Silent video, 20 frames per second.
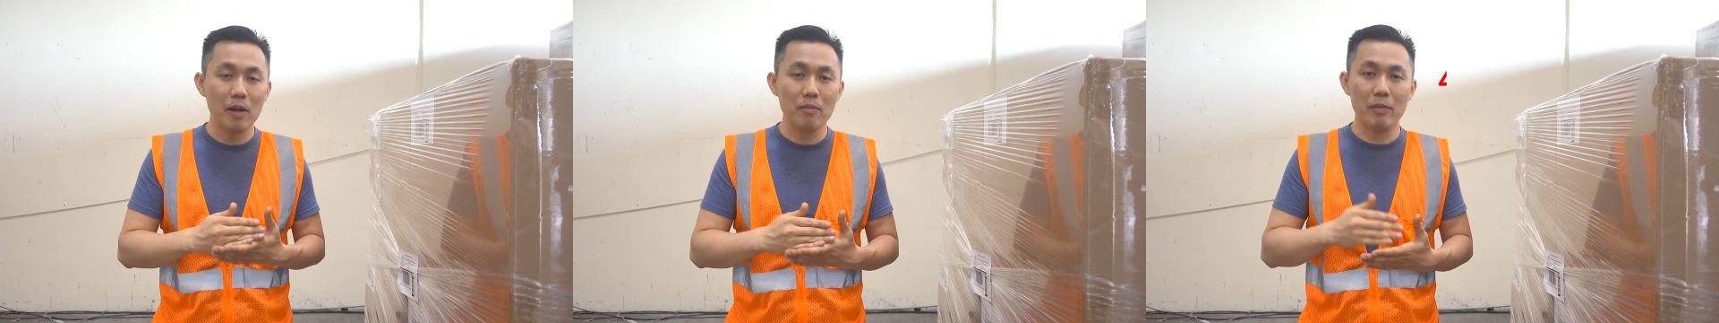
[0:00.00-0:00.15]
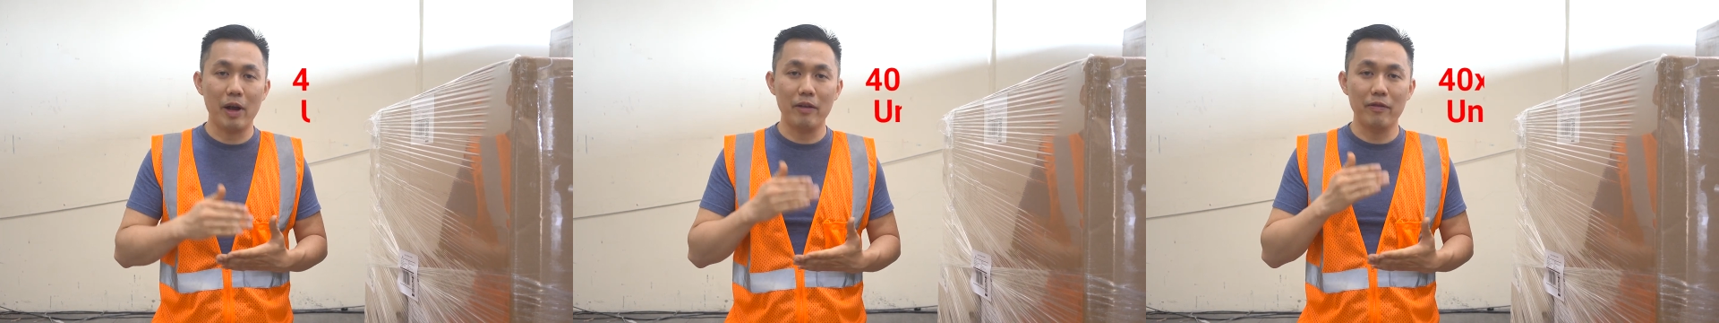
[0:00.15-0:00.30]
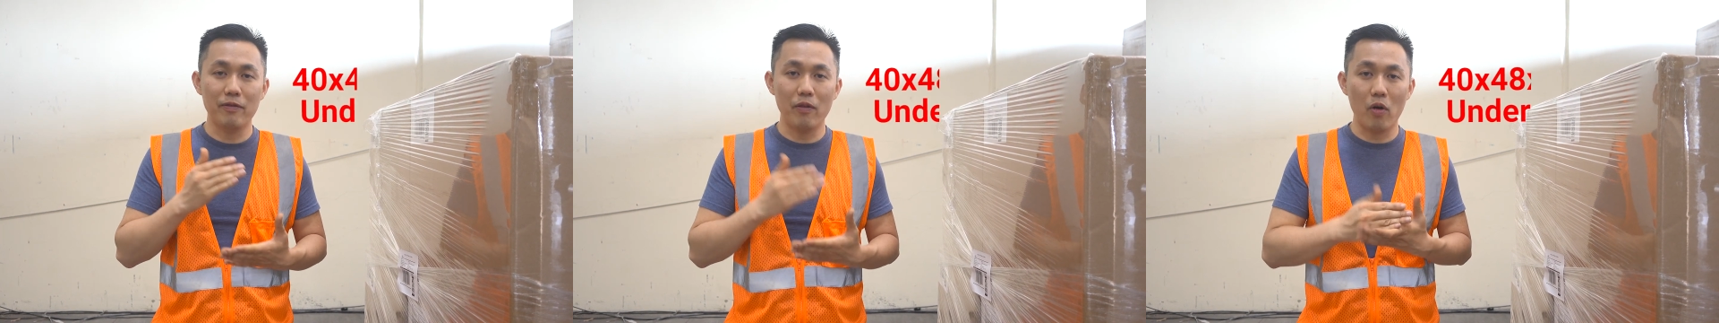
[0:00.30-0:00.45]

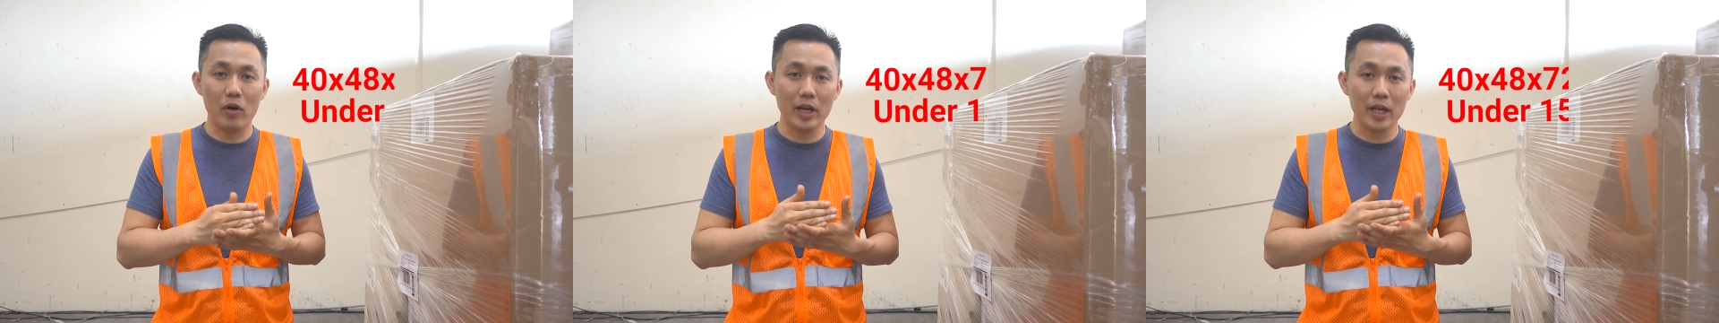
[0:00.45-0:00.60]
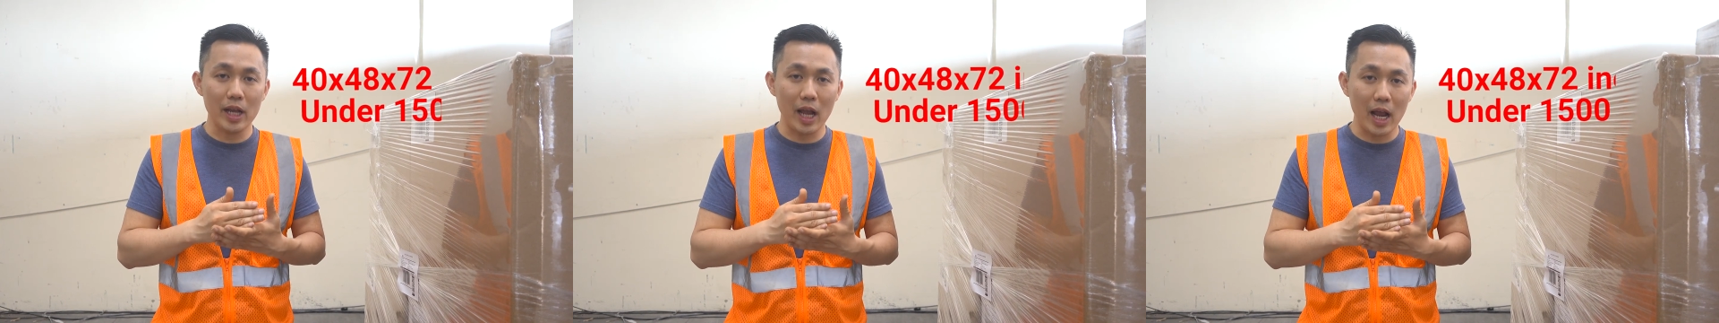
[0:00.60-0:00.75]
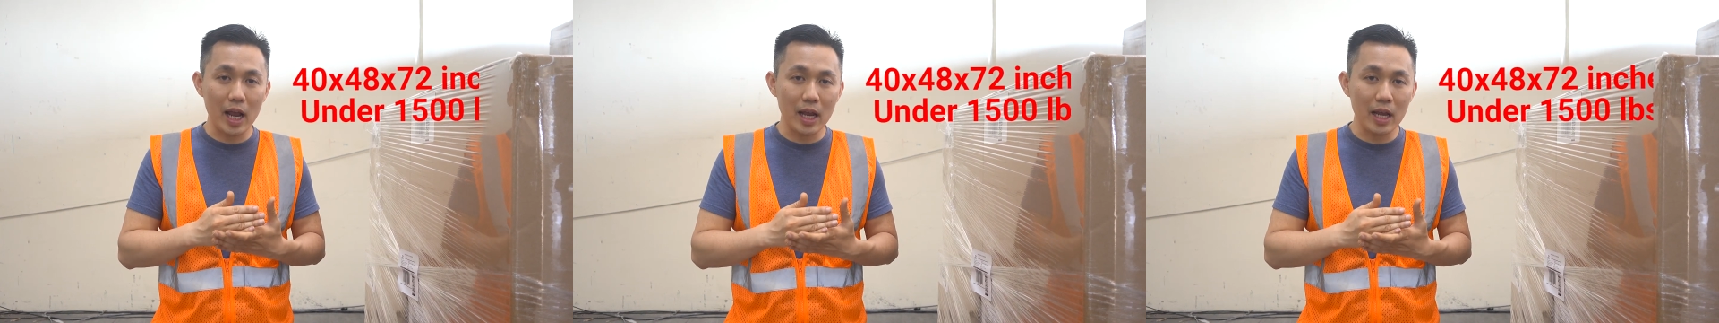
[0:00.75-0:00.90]
by
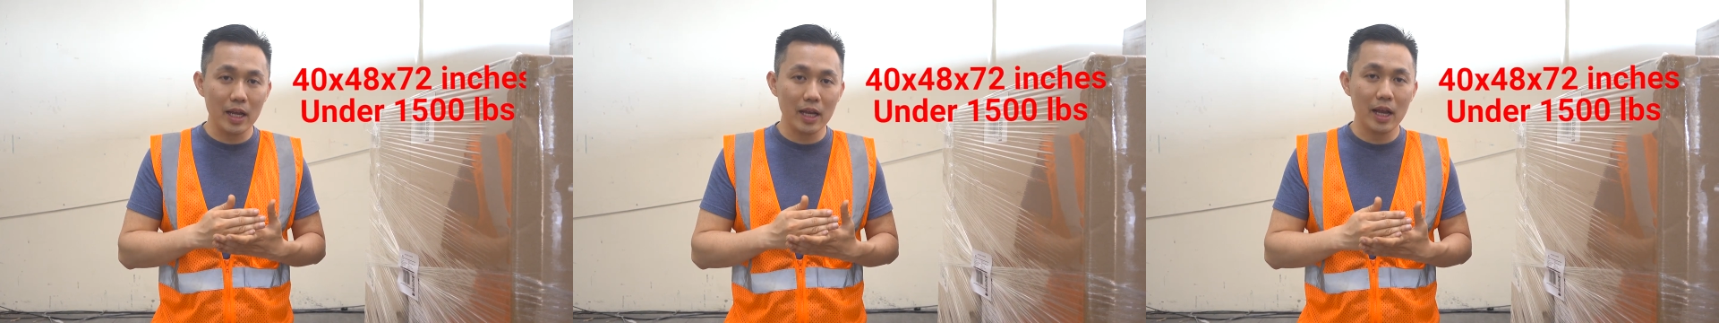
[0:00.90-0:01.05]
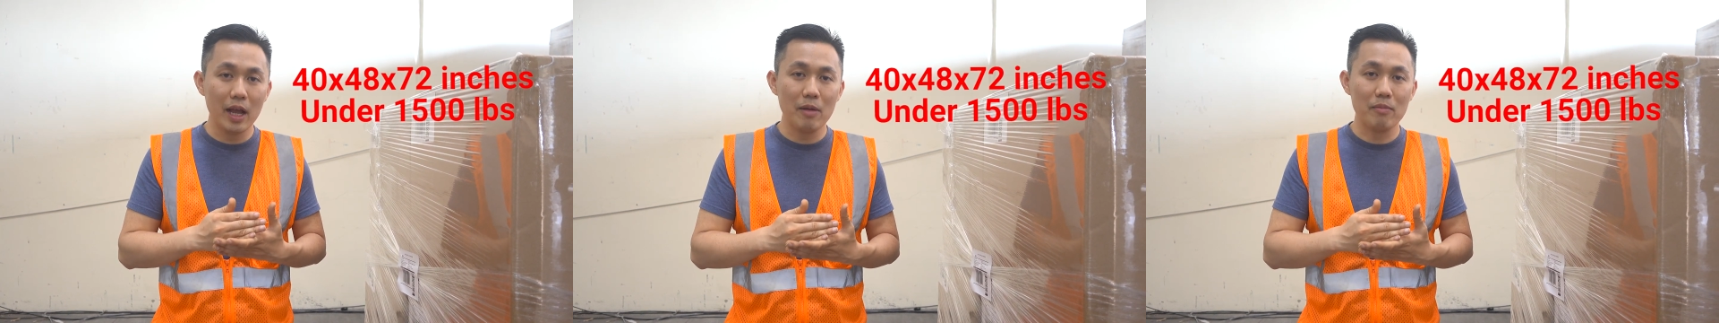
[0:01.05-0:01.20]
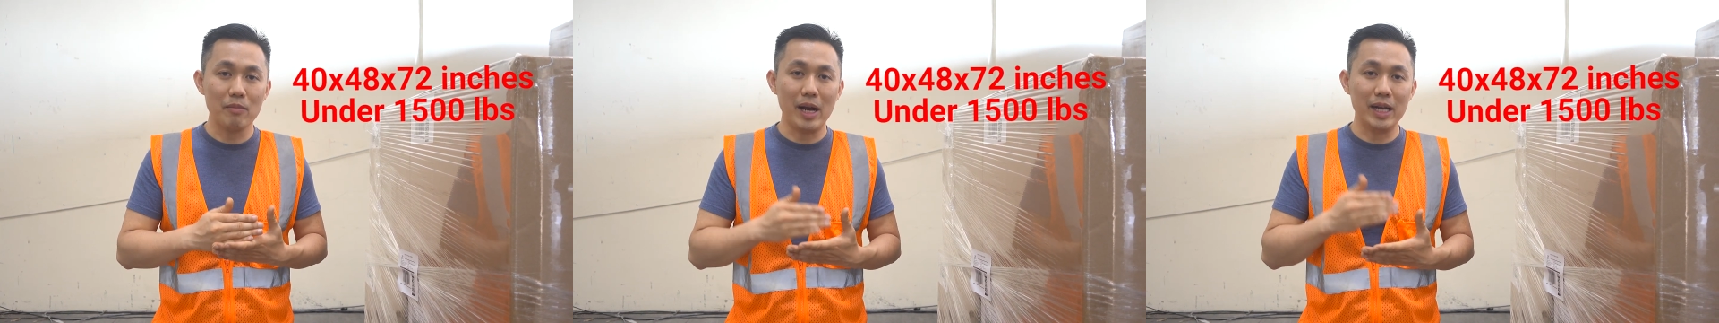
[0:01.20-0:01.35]
forty-eight
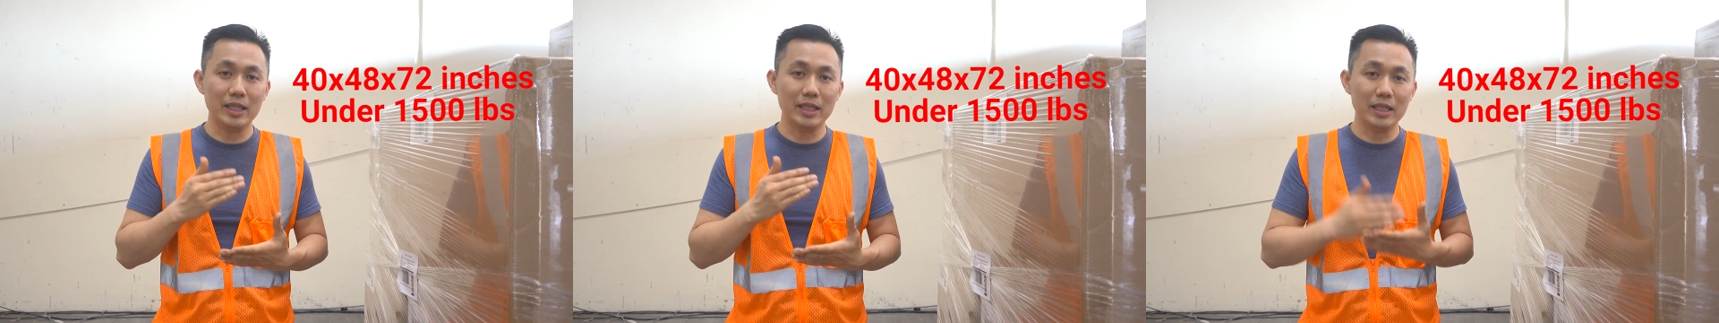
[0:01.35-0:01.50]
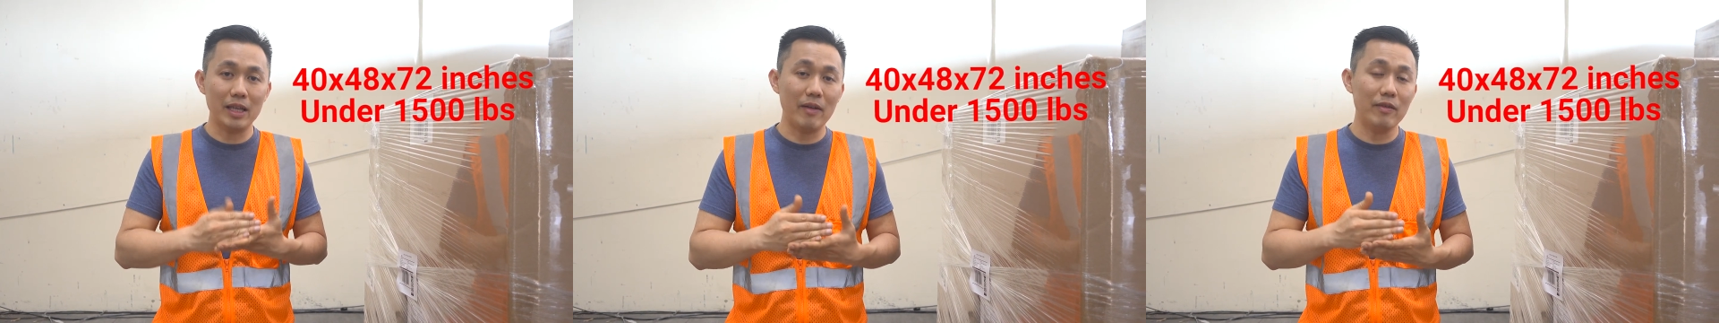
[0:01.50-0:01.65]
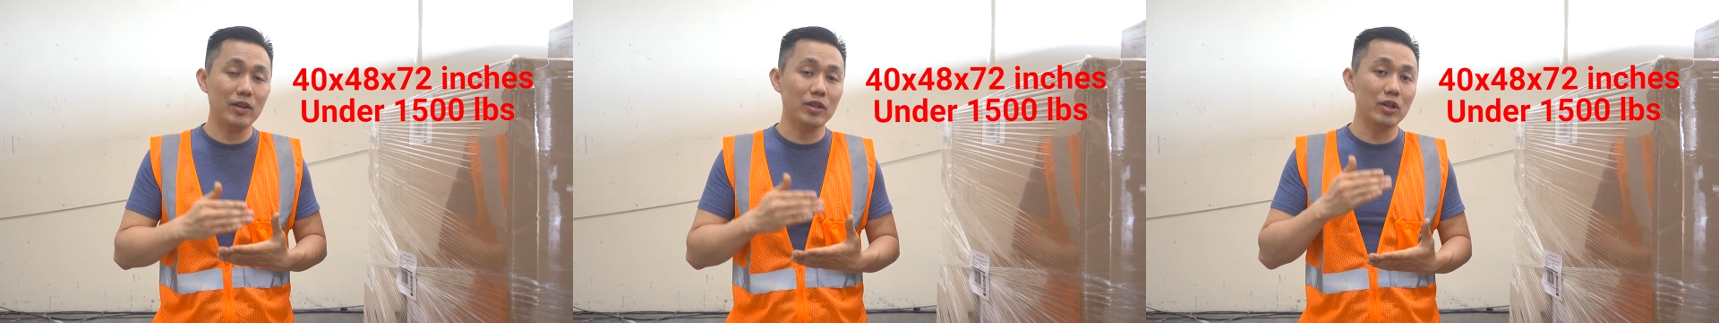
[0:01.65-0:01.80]
by
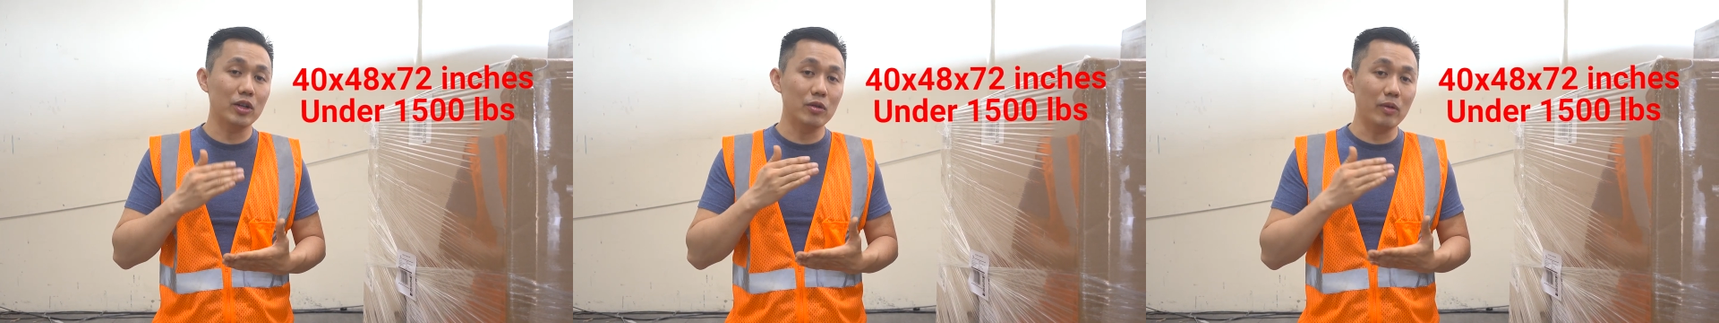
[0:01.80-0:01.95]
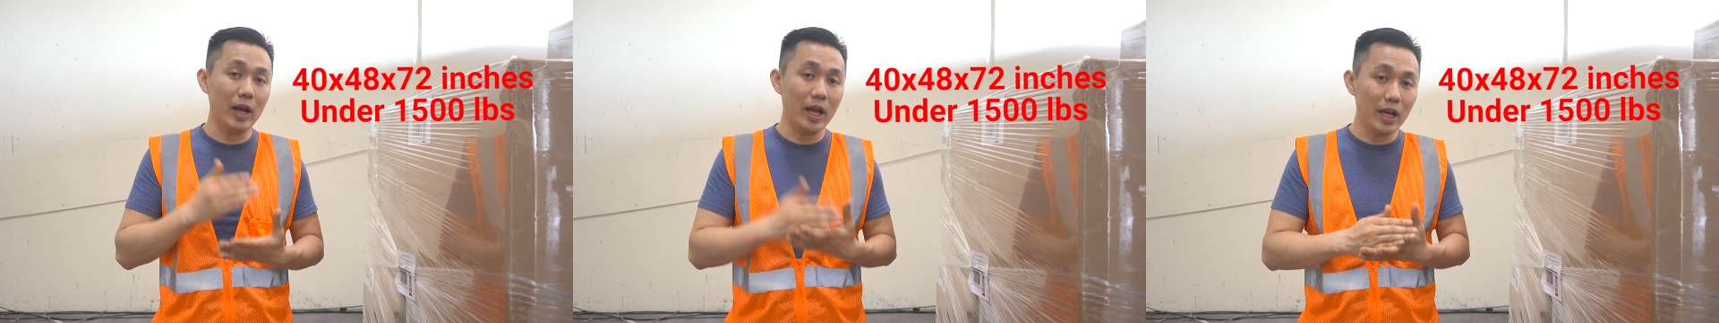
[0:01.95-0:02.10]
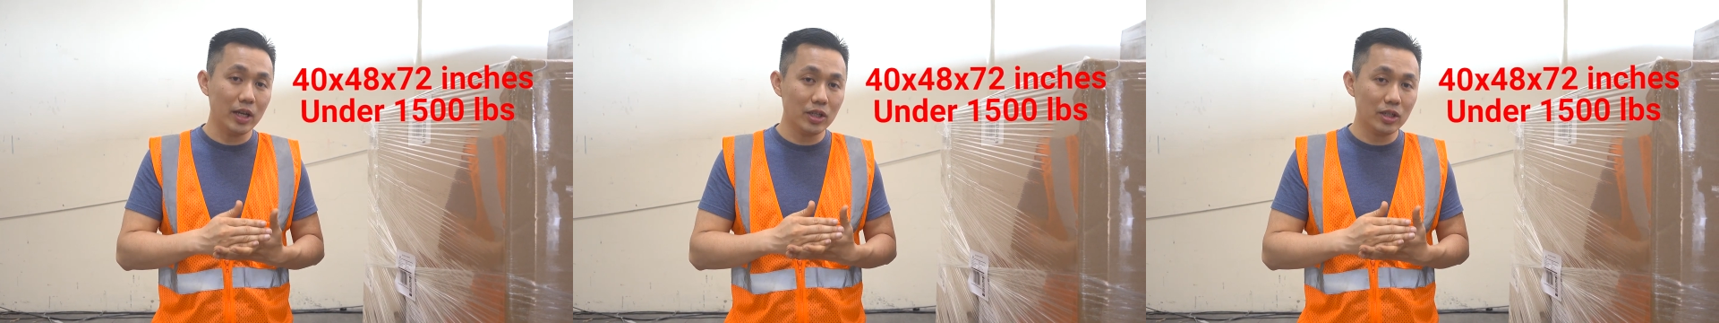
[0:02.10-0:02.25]
seventy-two
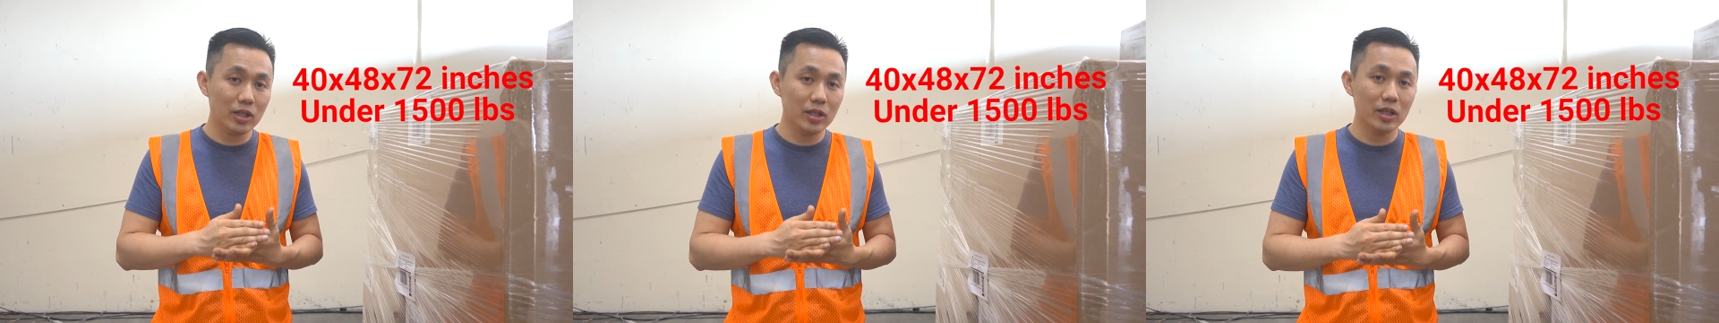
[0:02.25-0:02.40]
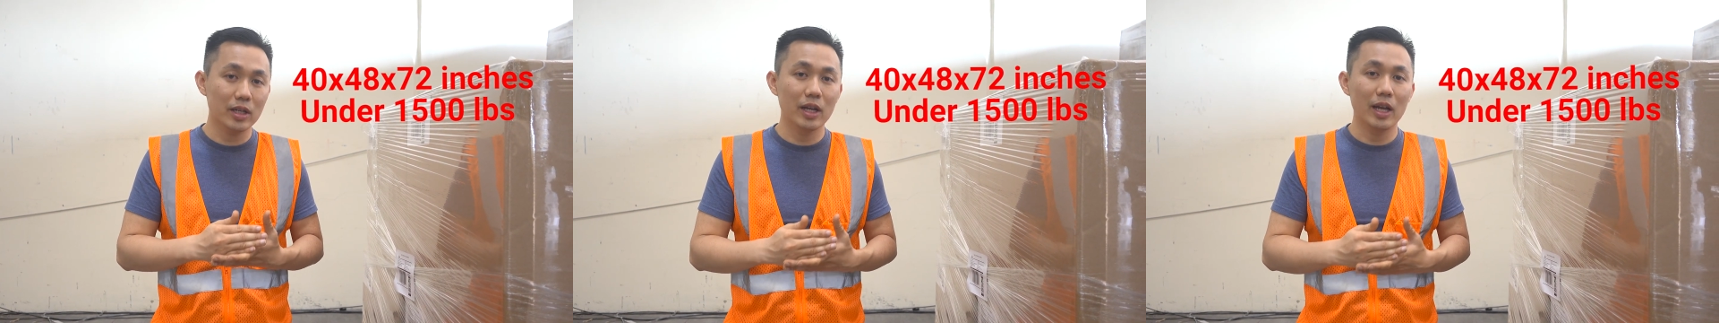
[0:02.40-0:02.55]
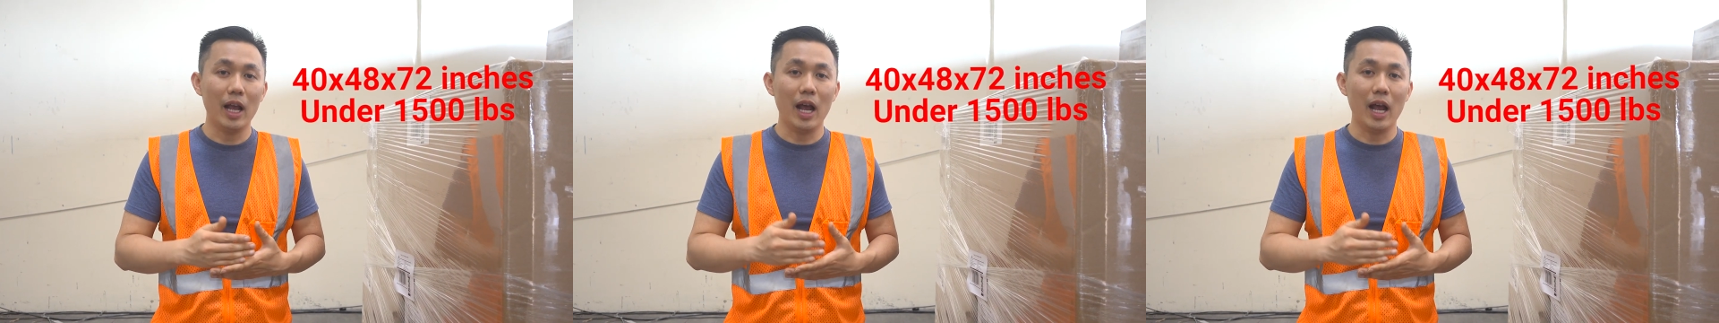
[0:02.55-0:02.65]
inch,